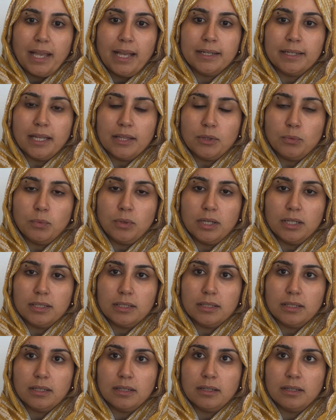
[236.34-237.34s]
Another
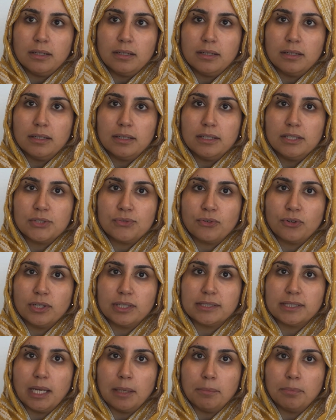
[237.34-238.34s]
one is, for
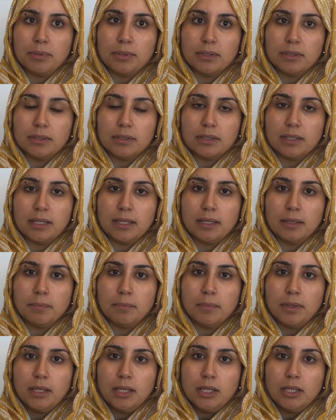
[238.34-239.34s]
example,
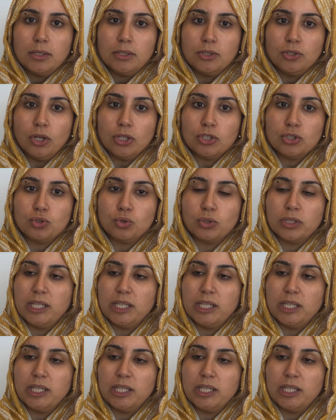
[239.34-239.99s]
not to